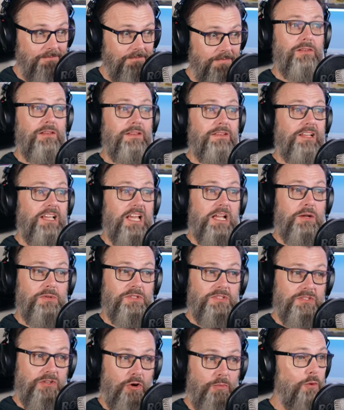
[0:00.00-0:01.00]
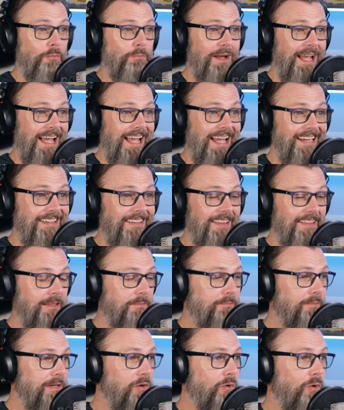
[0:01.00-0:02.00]
Apparently, the cake was so
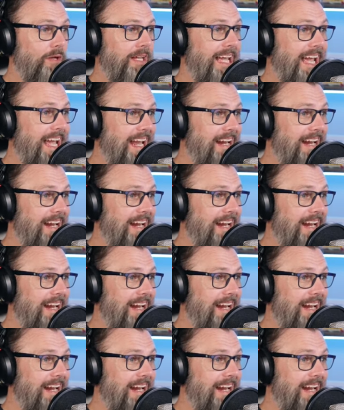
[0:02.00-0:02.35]
bad that the middle